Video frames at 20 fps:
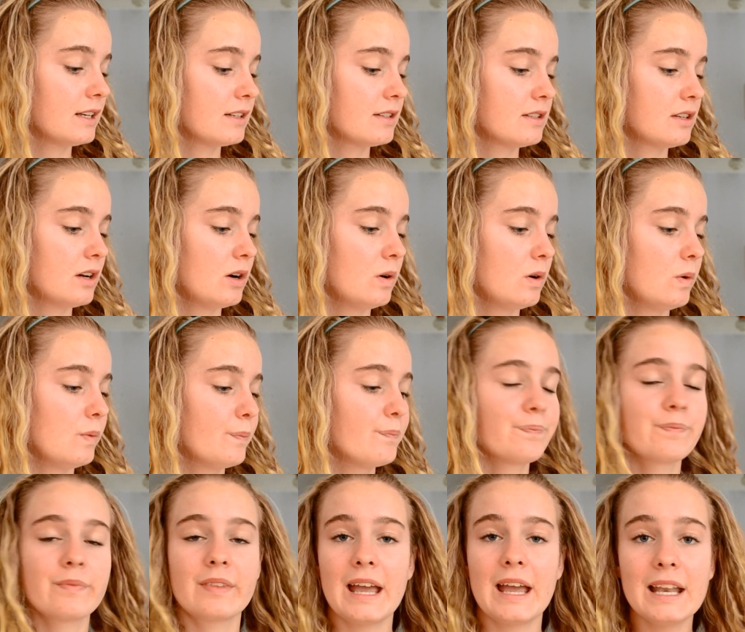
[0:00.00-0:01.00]
So
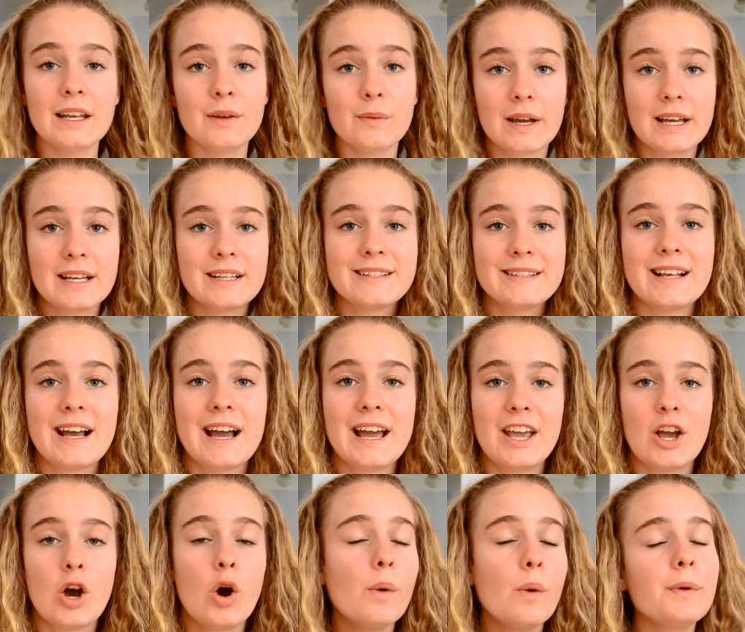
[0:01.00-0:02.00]
anyways, I
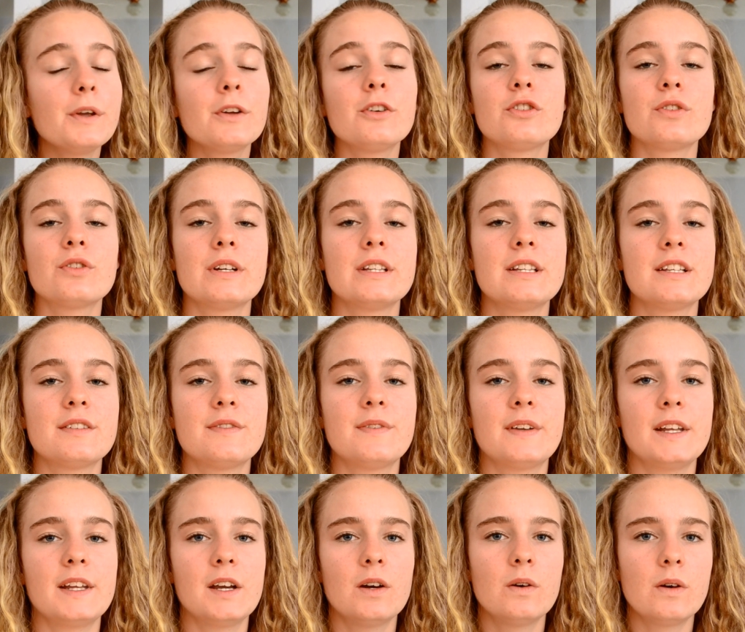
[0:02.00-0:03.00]
hope you enjoyed this
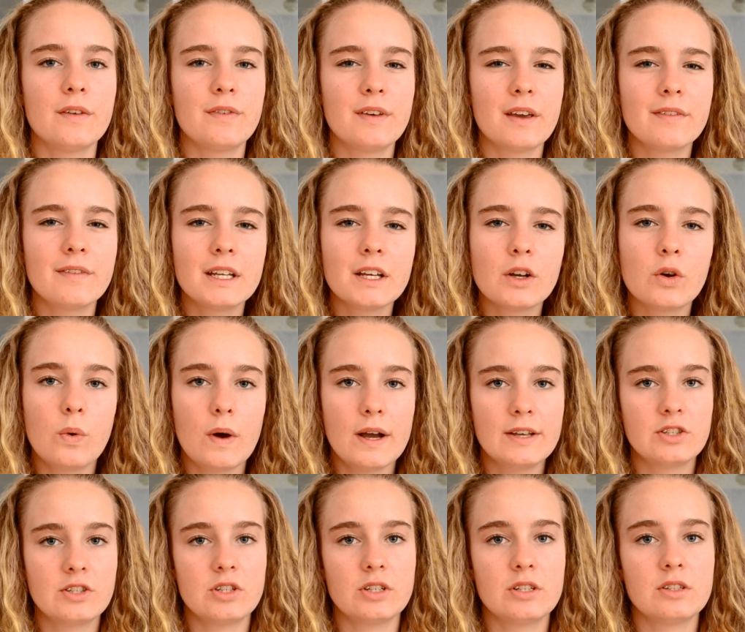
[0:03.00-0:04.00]
video. If you have any
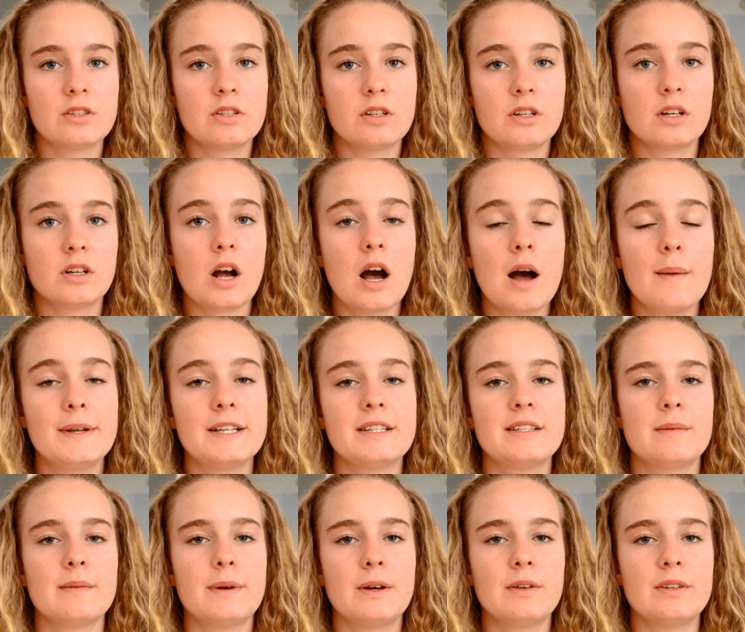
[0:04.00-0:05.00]
questions or comments
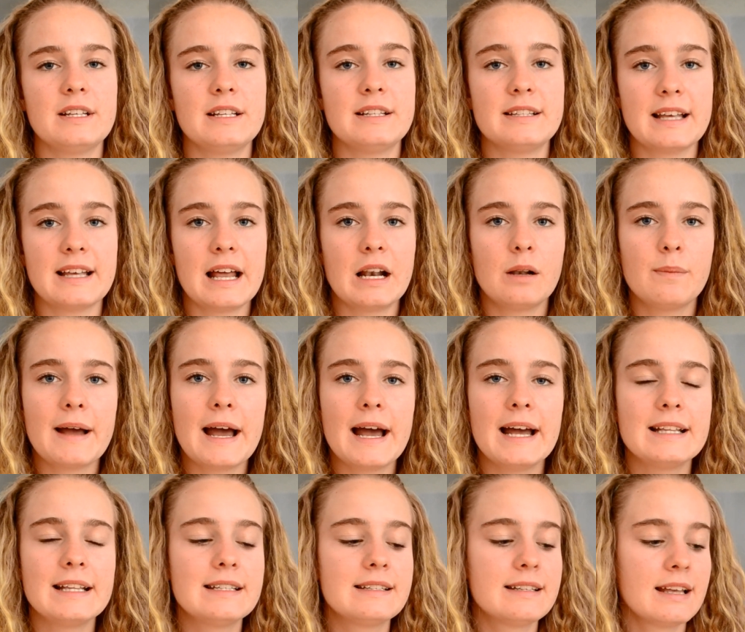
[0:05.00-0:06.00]
about these saddle
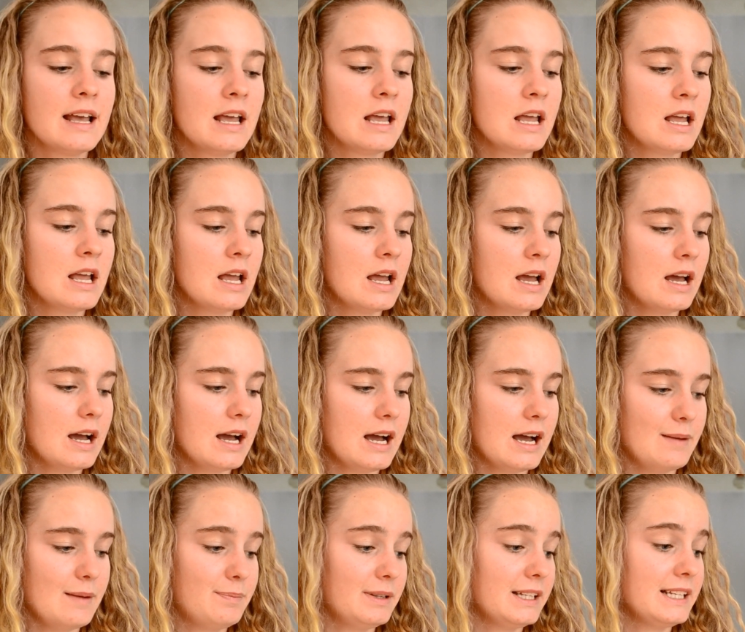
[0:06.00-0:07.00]
pads,
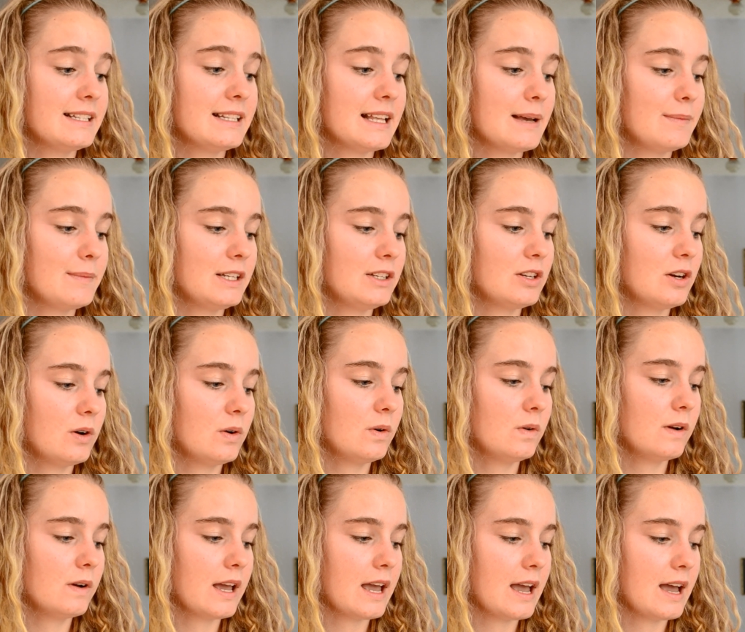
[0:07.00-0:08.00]
please let me
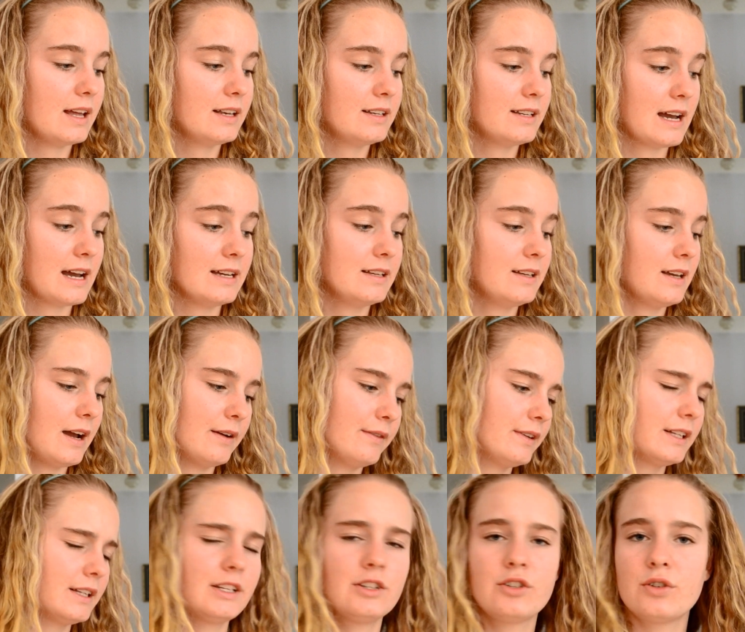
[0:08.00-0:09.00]
know, and I
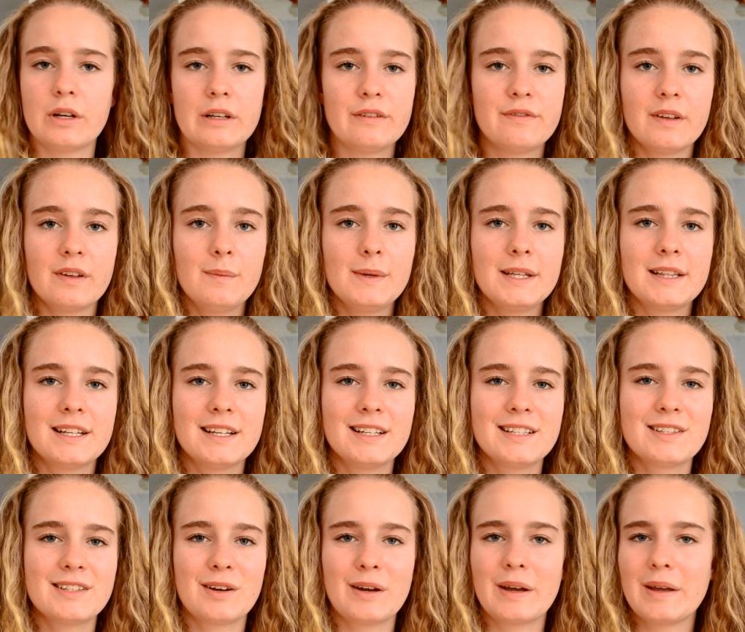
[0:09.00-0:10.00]
really enjoyed filming this,
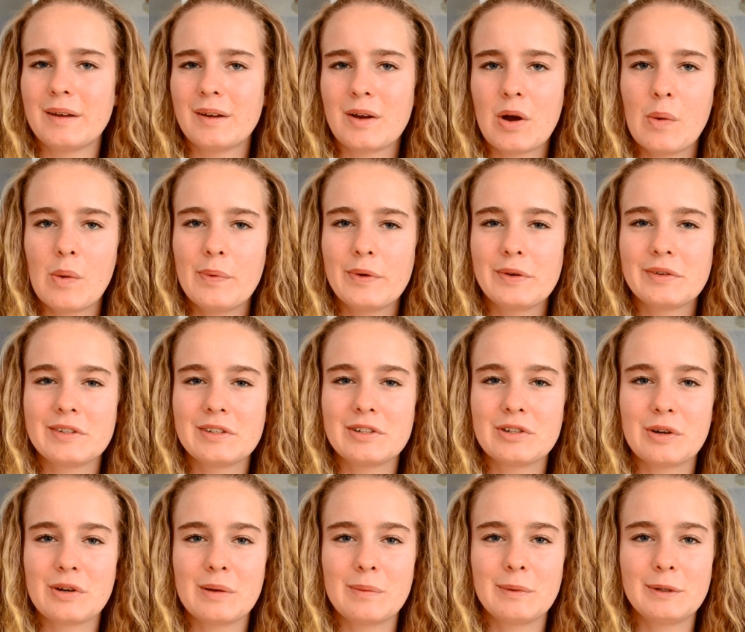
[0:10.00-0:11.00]
so I hope it was
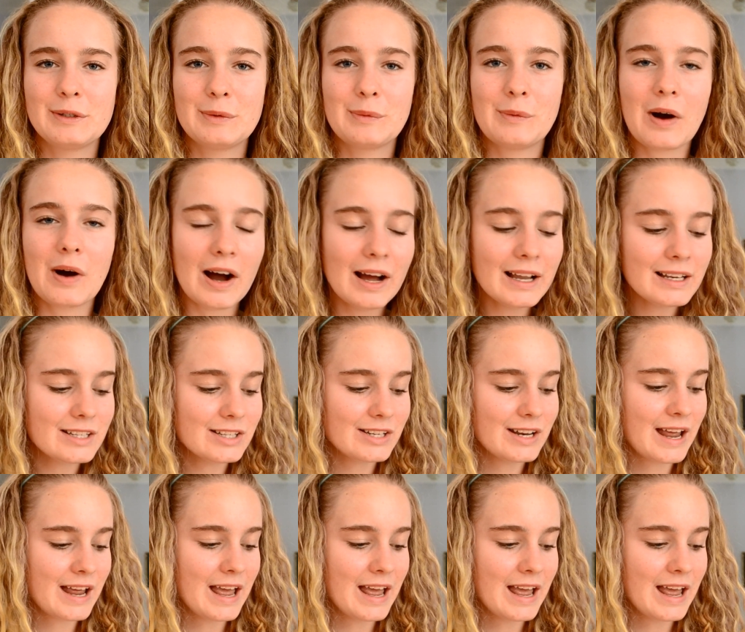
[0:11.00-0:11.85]
enjoyable to watch.